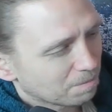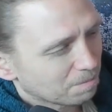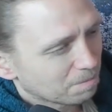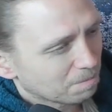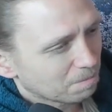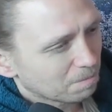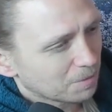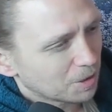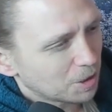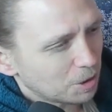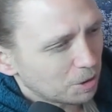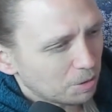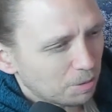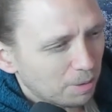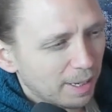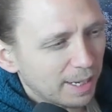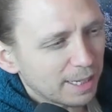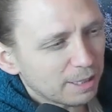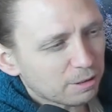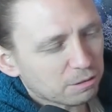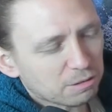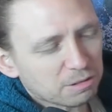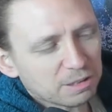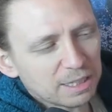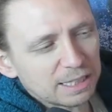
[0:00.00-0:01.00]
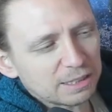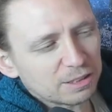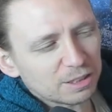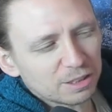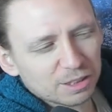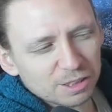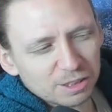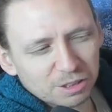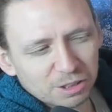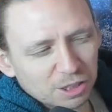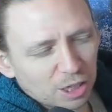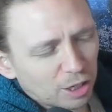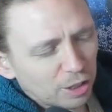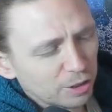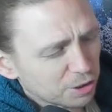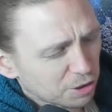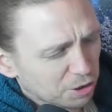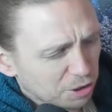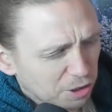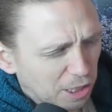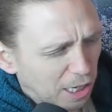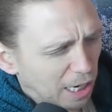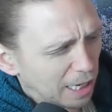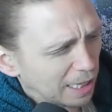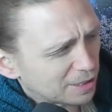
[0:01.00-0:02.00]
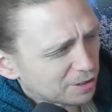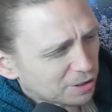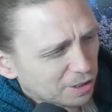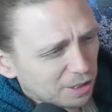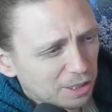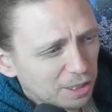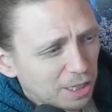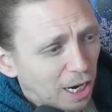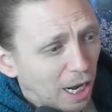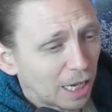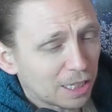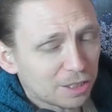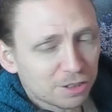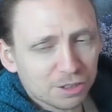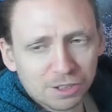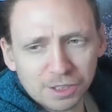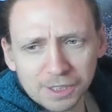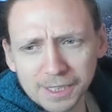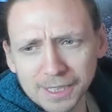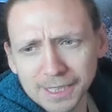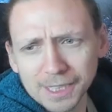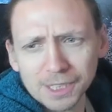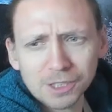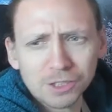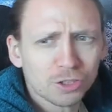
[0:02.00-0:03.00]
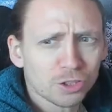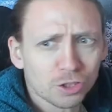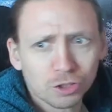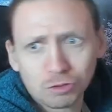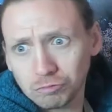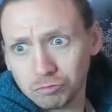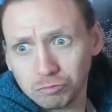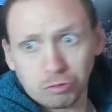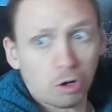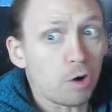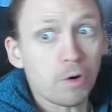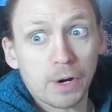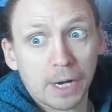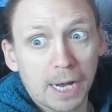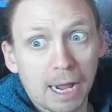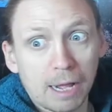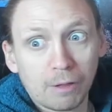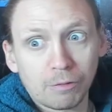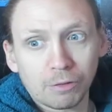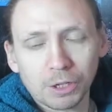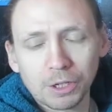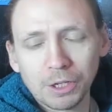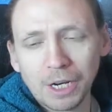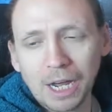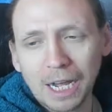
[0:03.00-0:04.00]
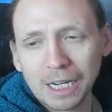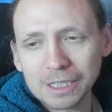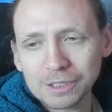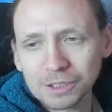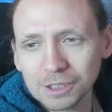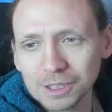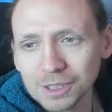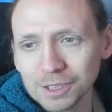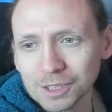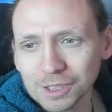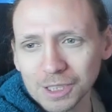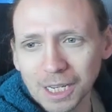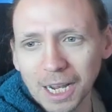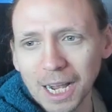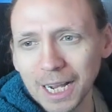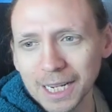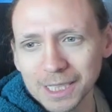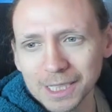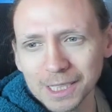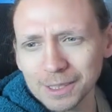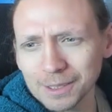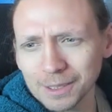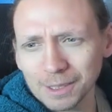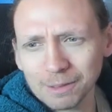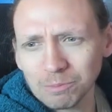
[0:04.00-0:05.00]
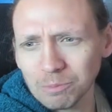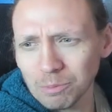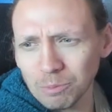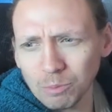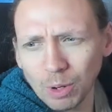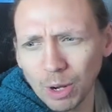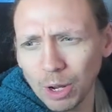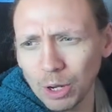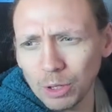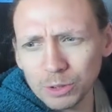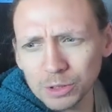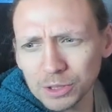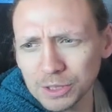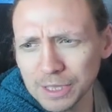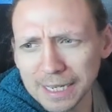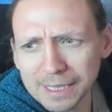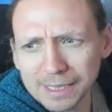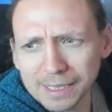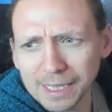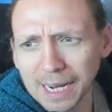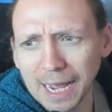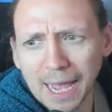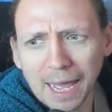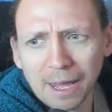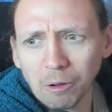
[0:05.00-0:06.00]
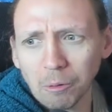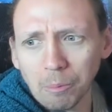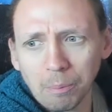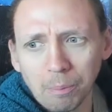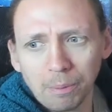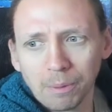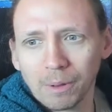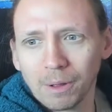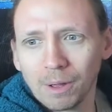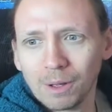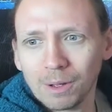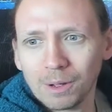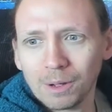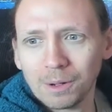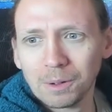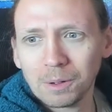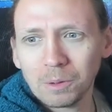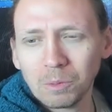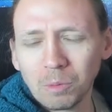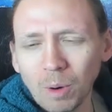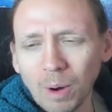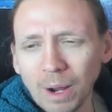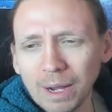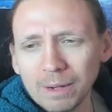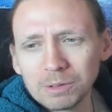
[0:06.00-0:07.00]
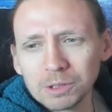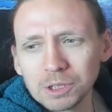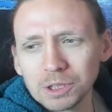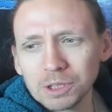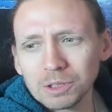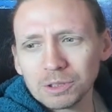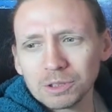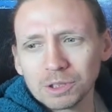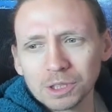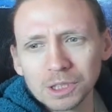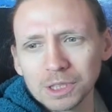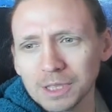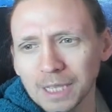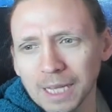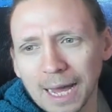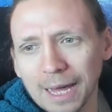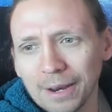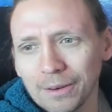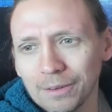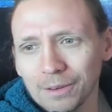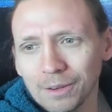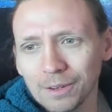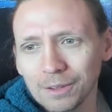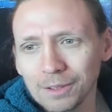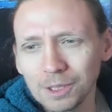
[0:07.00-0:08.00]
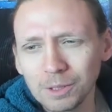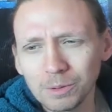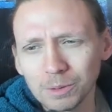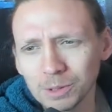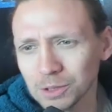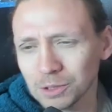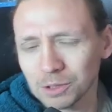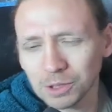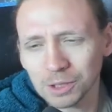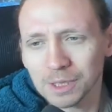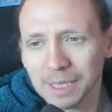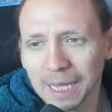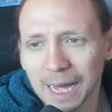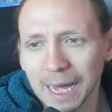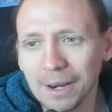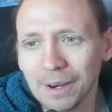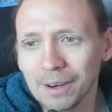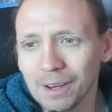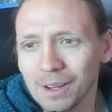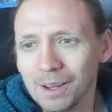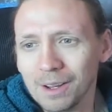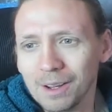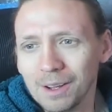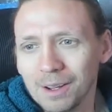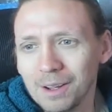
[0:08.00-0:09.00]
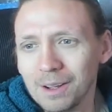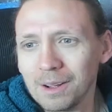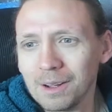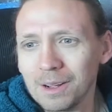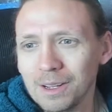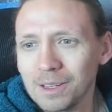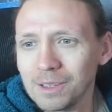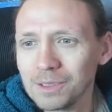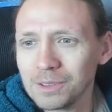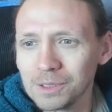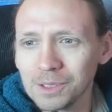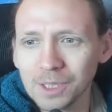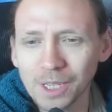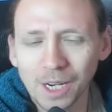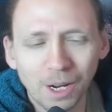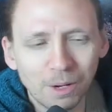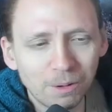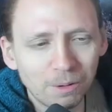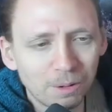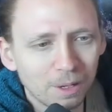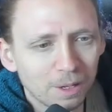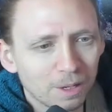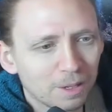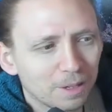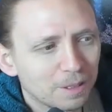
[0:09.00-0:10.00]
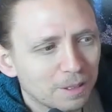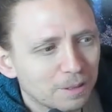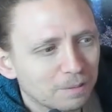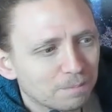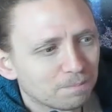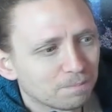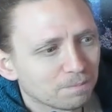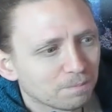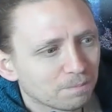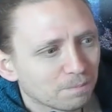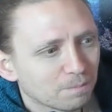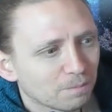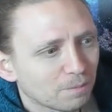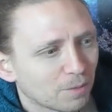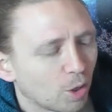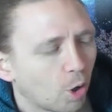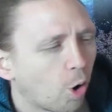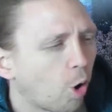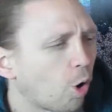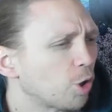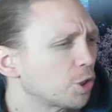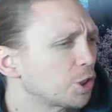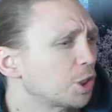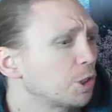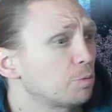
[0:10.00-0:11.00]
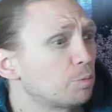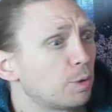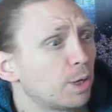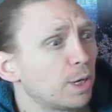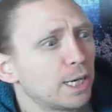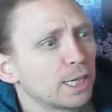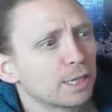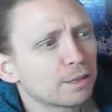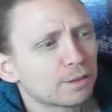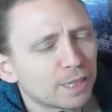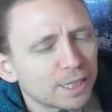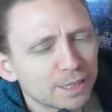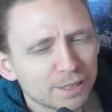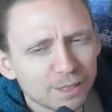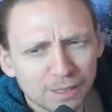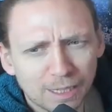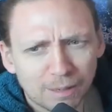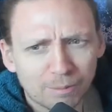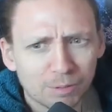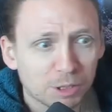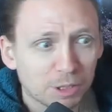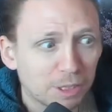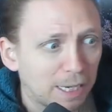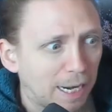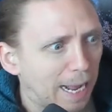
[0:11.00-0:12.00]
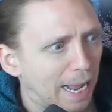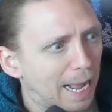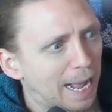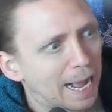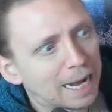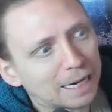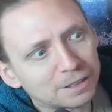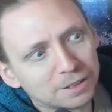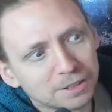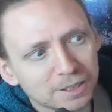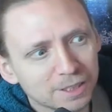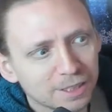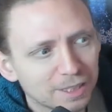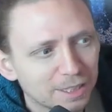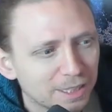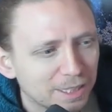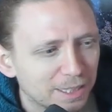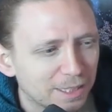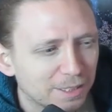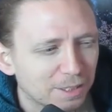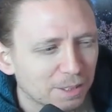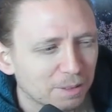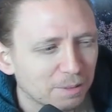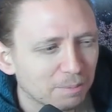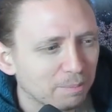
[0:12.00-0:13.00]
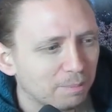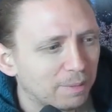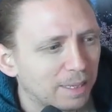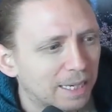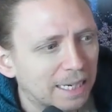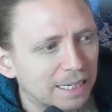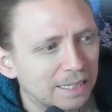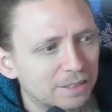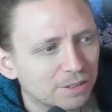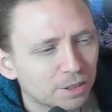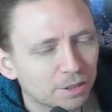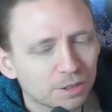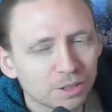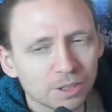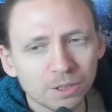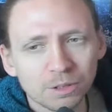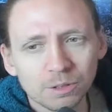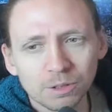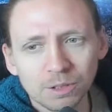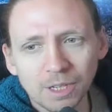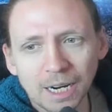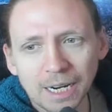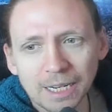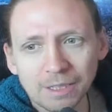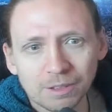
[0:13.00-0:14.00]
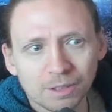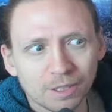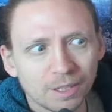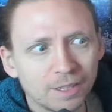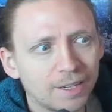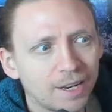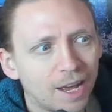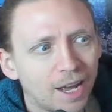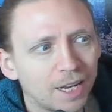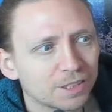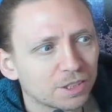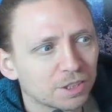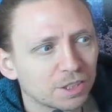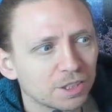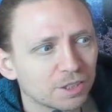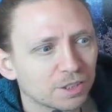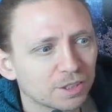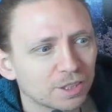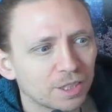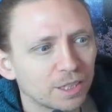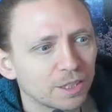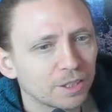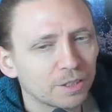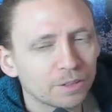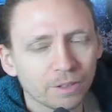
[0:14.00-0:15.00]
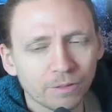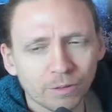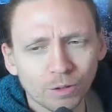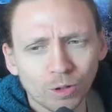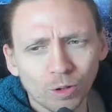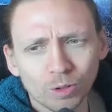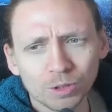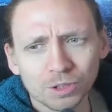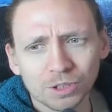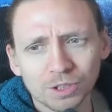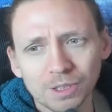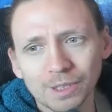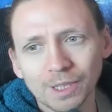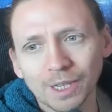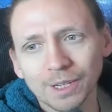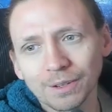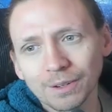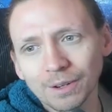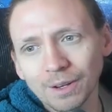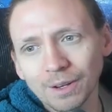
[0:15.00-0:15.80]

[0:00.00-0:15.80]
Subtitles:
You really think that this guy's a Nazi and he's just throwing out the Nazi sign? And who's that going to help? Why would you do that? You wouldn't do that, you know? Or you really think that was an accident and he didn't mean to do like the Nazi salute? Of course he did.